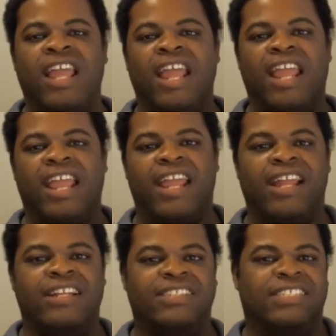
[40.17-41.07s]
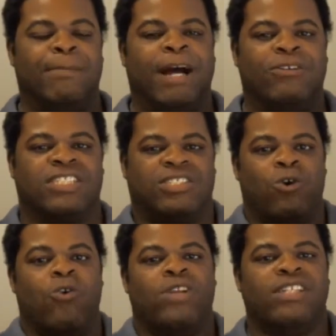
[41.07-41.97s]
and somehow
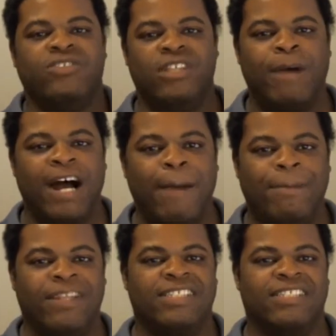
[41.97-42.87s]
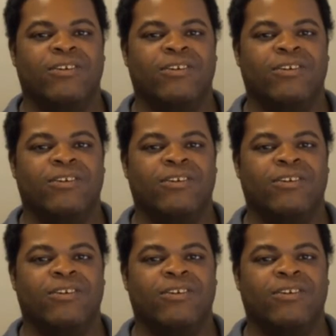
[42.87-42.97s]
sold it to the populace.